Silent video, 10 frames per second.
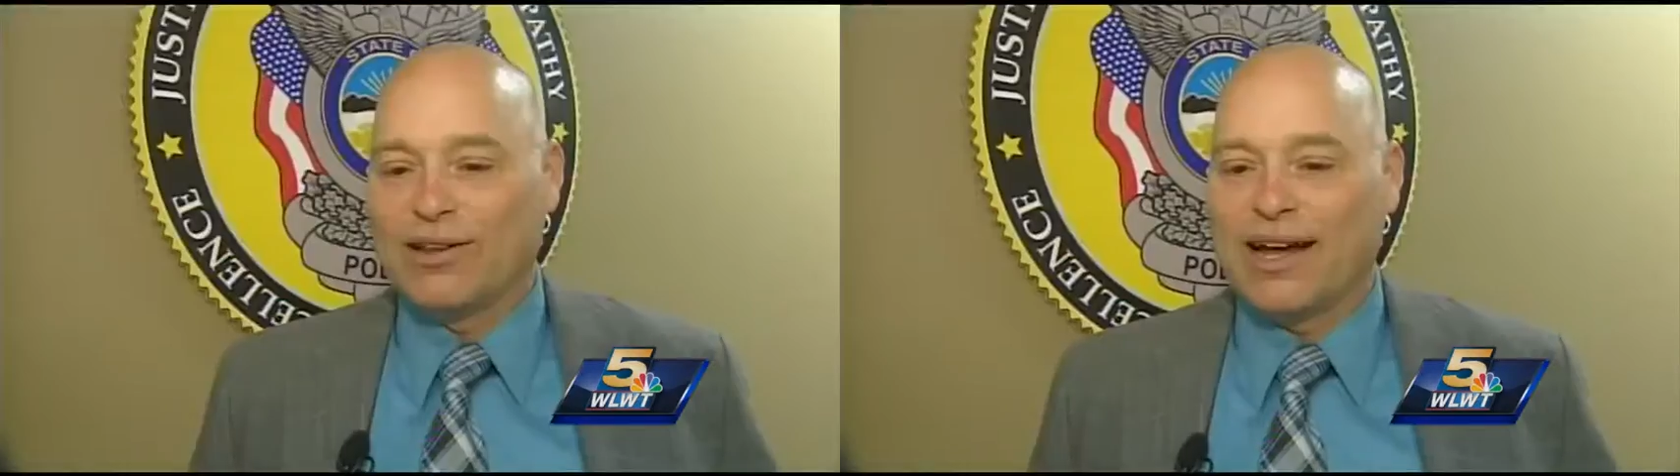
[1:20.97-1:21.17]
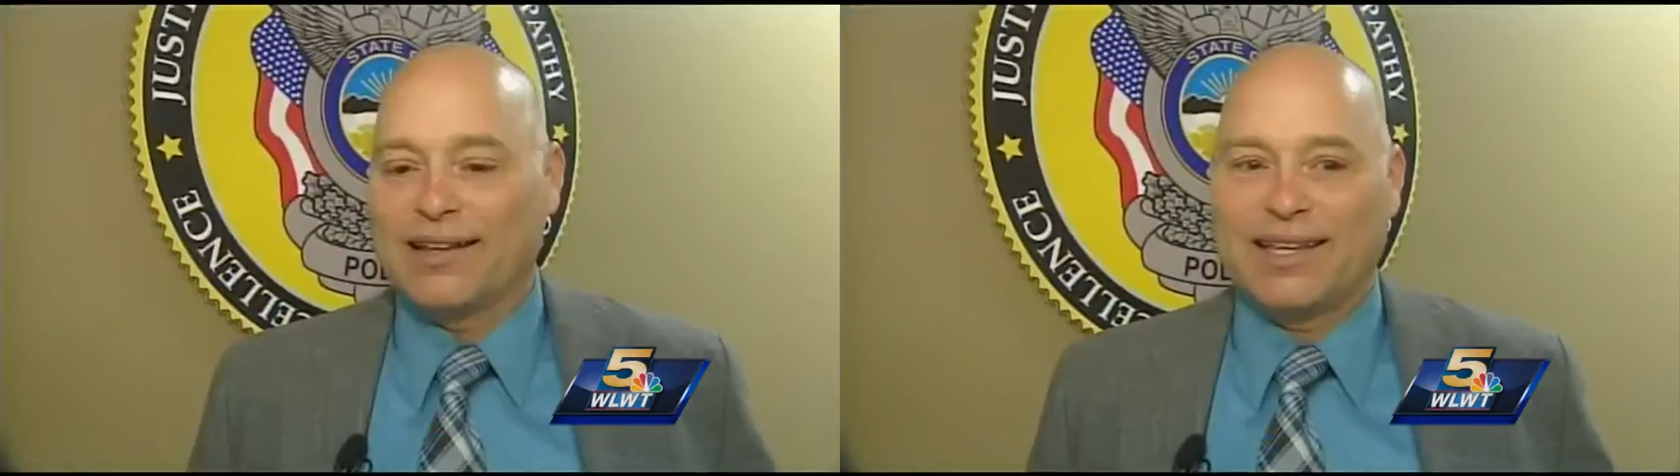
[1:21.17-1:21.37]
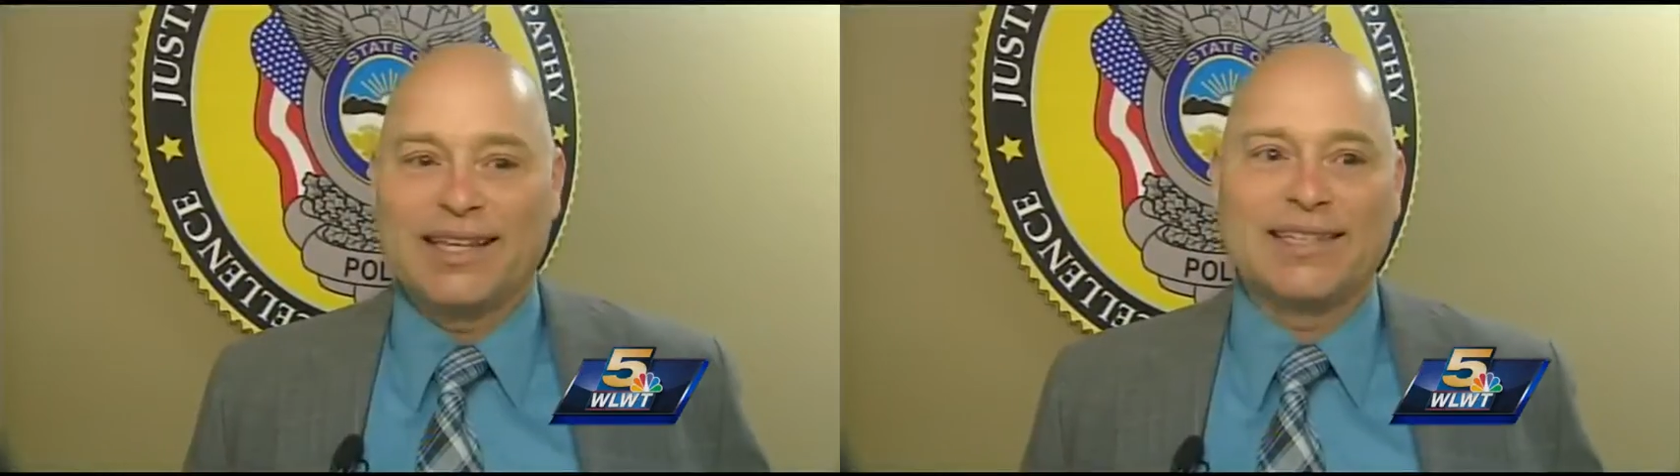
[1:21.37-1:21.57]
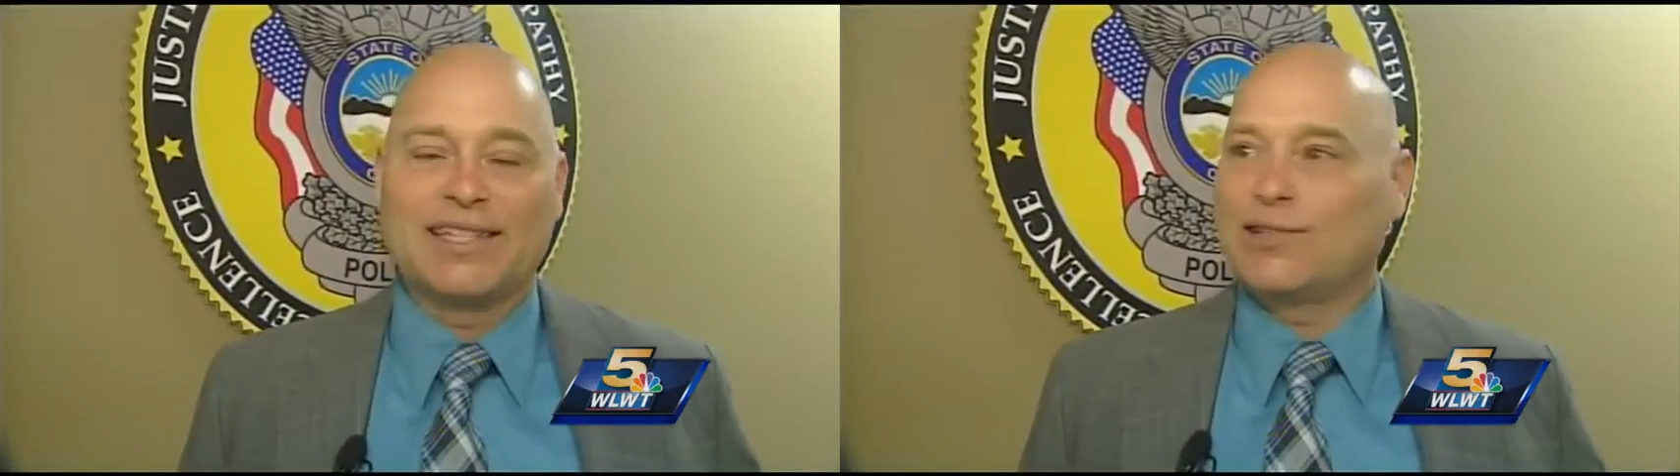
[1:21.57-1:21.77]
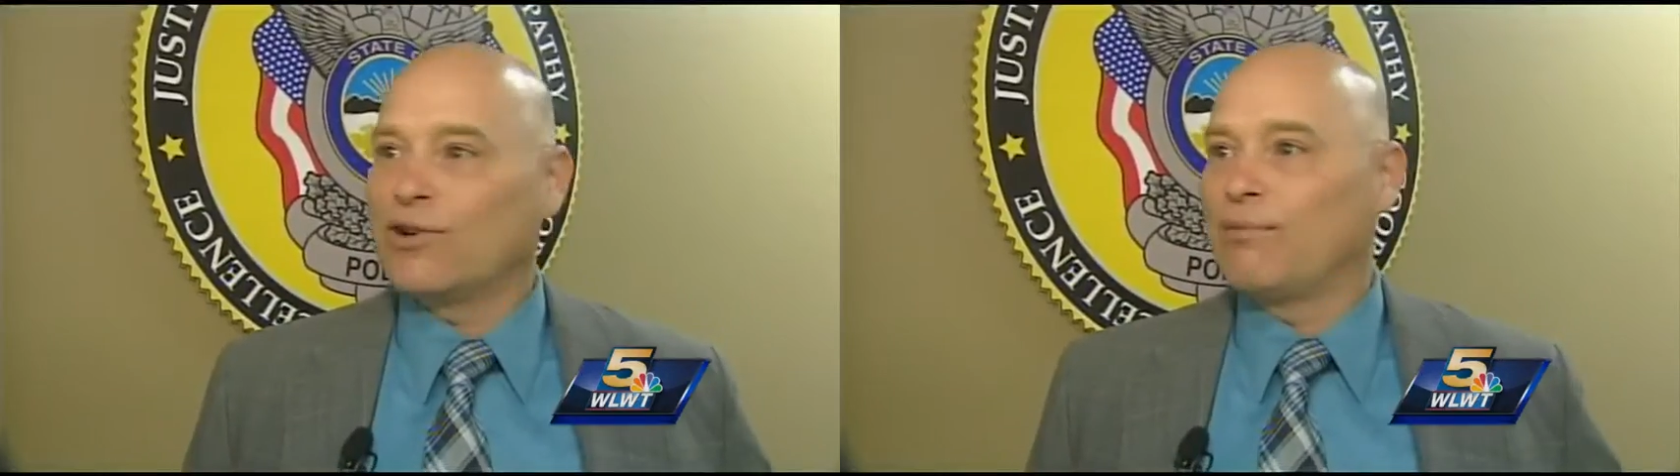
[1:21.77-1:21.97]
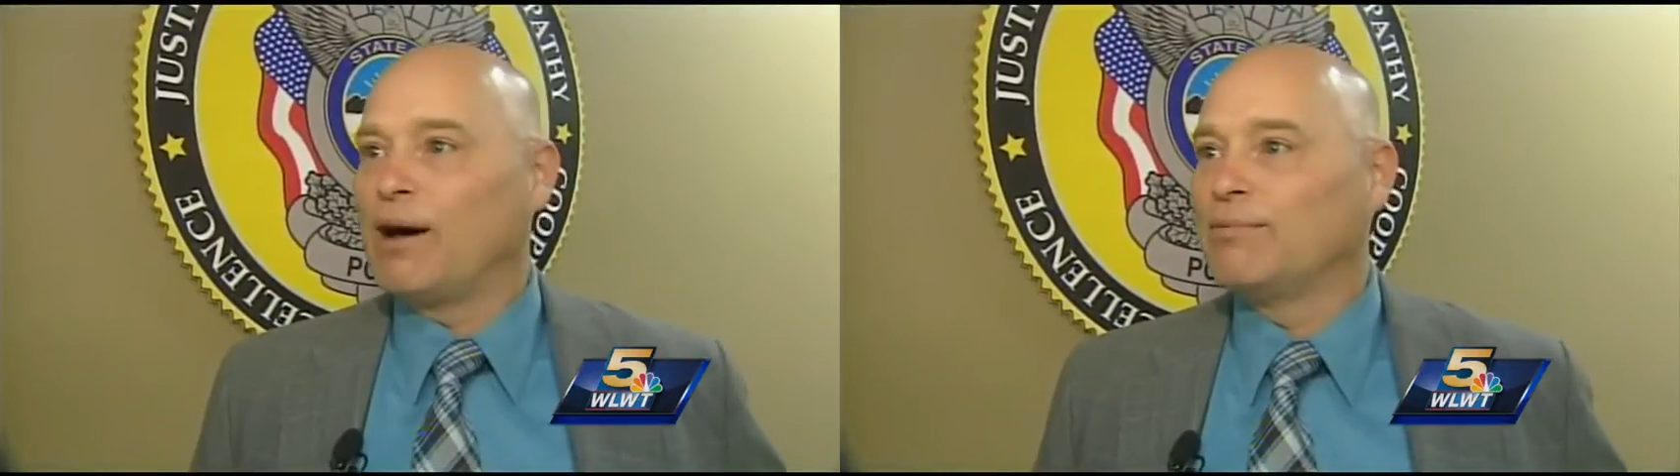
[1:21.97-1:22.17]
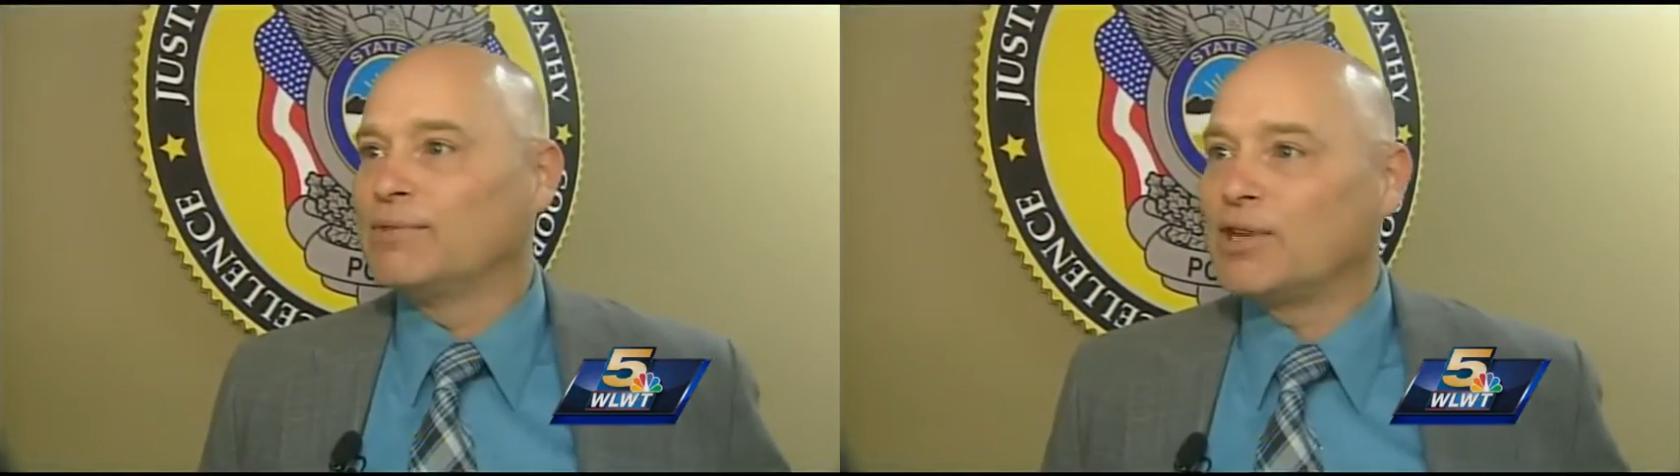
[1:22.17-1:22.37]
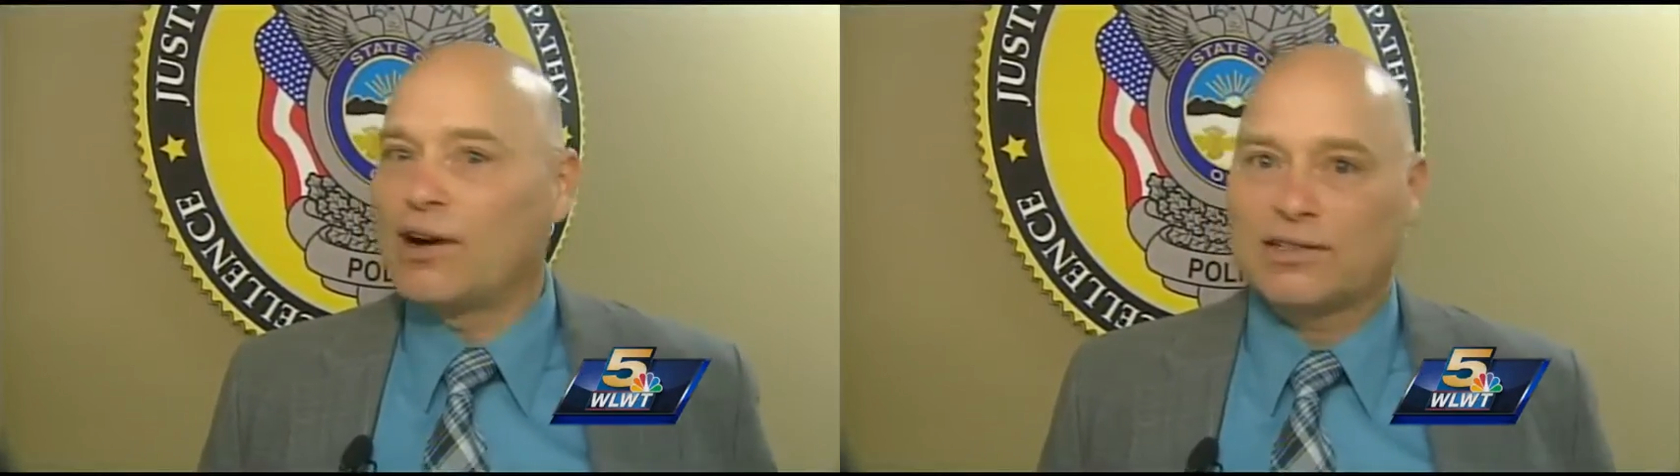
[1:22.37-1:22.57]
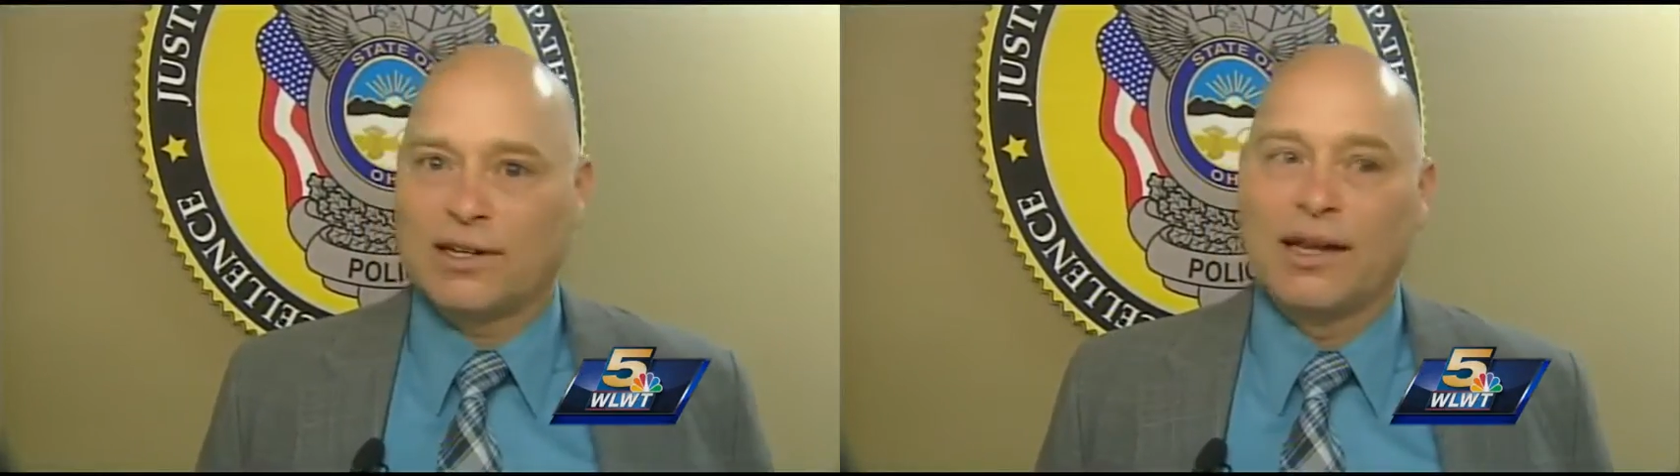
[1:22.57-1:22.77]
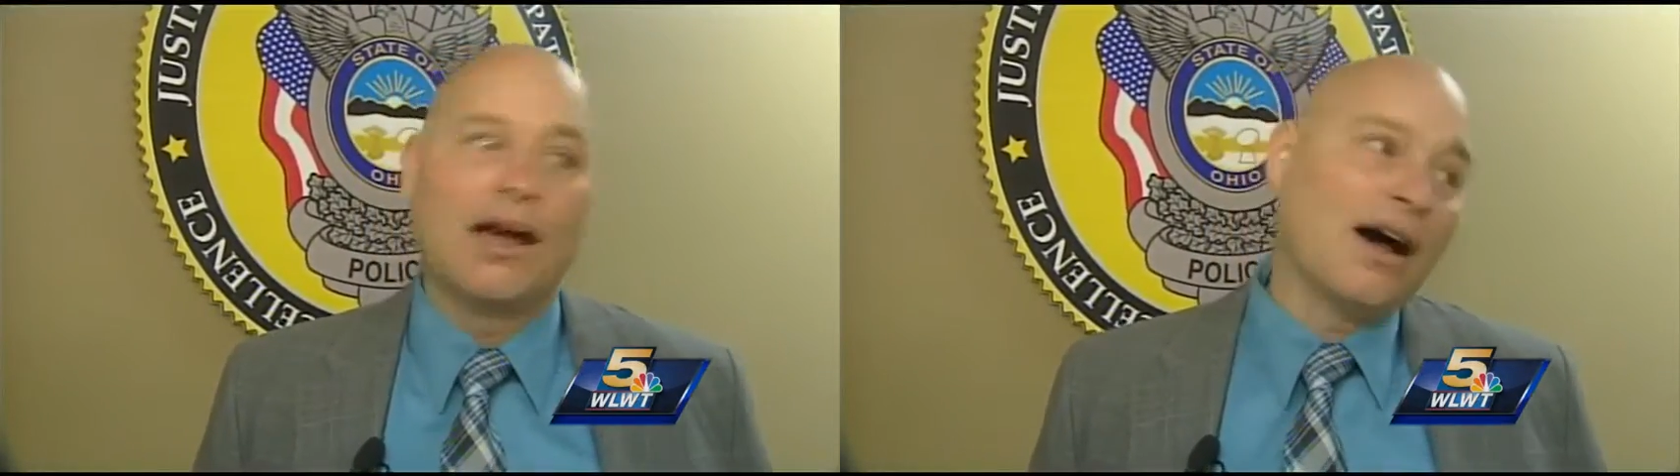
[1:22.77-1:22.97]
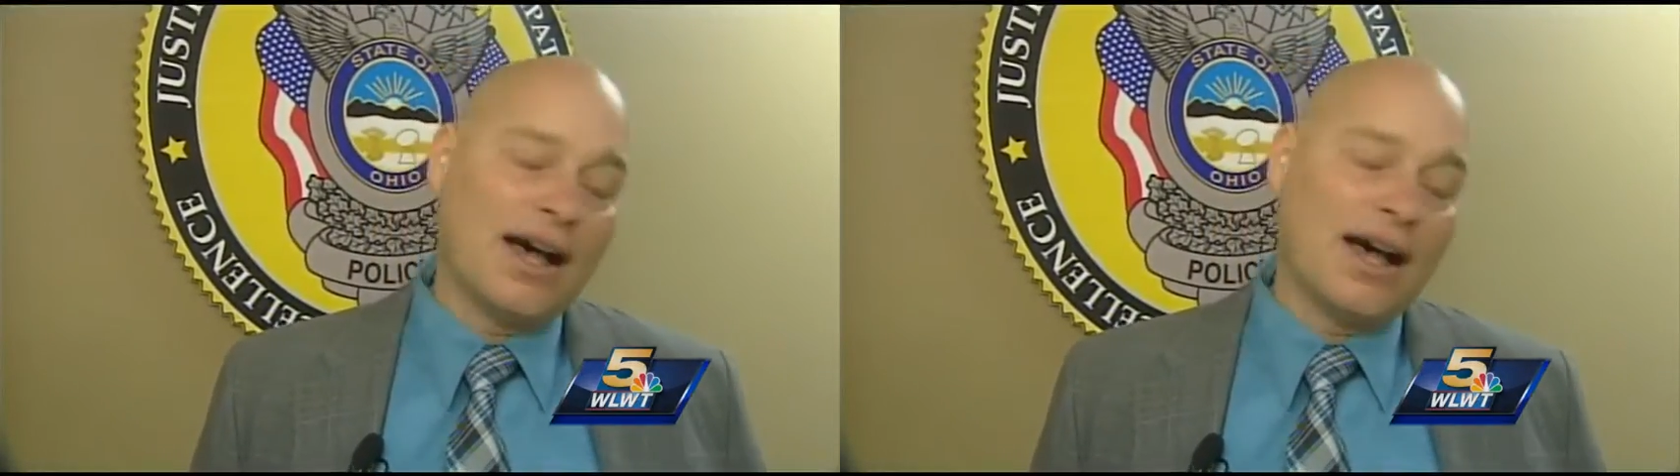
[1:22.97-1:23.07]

A lot of the kids, they still come up and talk to